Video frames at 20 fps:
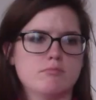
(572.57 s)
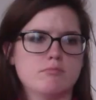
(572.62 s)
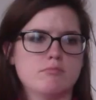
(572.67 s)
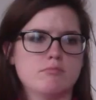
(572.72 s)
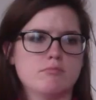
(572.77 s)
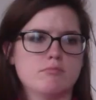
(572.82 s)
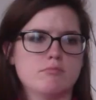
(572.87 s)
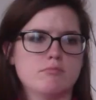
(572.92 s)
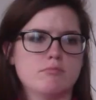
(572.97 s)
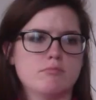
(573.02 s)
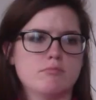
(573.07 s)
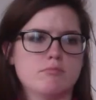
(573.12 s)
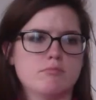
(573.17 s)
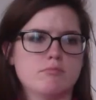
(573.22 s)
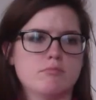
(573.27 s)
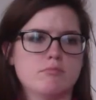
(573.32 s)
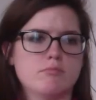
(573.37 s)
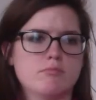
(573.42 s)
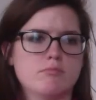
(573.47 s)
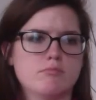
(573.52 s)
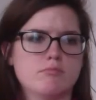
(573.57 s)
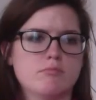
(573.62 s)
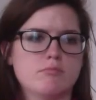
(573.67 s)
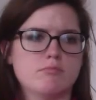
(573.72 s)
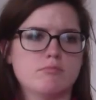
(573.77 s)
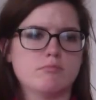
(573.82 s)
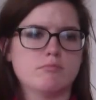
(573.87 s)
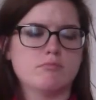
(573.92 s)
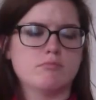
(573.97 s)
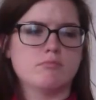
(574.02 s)

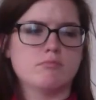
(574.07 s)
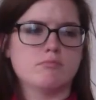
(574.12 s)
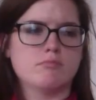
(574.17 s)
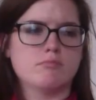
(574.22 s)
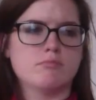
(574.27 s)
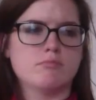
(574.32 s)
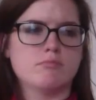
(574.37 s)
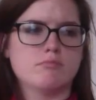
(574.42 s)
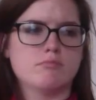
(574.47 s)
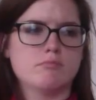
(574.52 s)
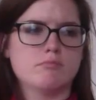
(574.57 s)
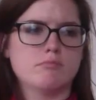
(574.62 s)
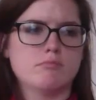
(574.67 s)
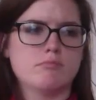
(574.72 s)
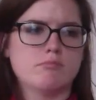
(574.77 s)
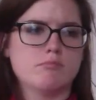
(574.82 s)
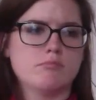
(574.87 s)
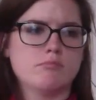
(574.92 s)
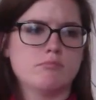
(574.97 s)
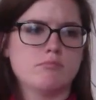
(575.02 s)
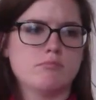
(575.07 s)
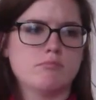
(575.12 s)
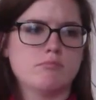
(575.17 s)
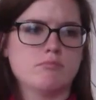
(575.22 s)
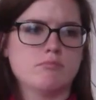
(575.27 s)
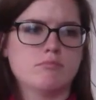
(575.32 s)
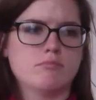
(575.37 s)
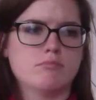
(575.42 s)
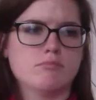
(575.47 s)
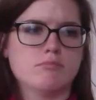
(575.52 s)

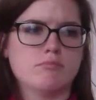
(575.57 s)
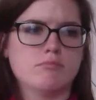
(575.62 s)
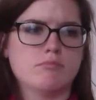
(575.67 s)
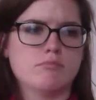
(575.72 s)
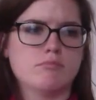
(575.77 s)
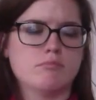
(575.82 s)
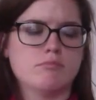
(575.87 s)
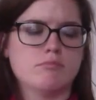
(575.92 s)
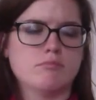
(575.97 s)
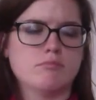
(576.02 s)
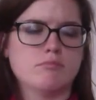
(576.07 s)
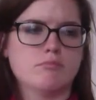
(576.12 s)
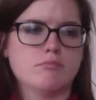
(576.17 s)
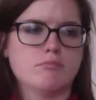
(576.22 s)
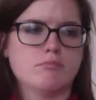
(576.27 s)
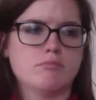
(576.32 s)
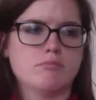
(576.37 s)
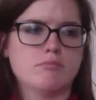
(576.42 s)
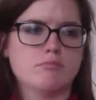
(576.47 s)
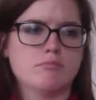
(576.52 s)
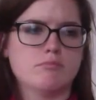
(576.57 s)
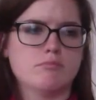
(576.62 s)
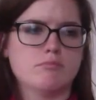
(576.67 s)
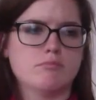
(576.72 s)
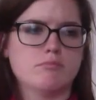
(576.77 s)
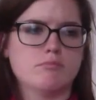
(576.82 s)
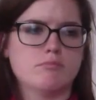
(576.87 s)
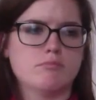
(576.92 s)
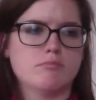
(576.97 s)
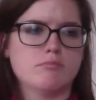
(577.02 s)

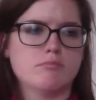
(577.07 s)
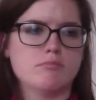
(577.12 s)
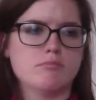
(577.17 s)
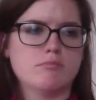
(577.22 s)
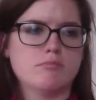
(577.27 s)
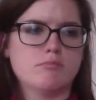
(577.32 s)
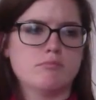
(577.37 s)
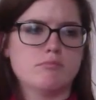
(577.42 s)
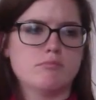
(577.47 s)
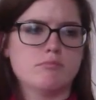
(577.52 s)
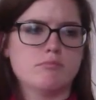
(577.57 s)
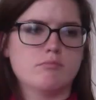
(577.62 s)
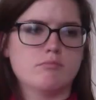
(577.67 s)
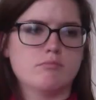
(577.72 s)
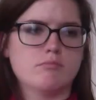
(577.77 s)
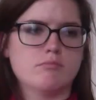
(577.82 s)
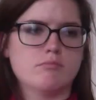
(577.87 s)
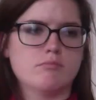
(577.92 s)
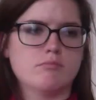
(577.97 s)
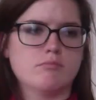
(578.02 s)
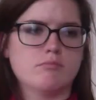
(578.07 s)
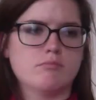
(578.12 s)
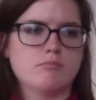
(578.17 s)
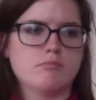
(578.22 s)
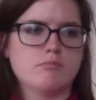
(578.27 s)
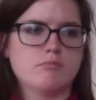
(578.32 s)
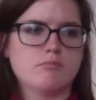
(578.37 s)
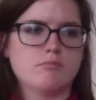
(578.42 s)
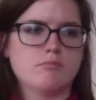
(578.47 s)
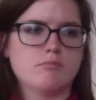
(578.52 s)

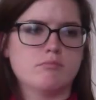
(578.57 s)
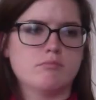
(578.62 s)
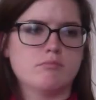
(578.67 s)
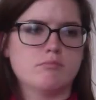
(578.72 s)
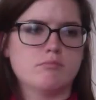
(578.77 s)
(not speaking)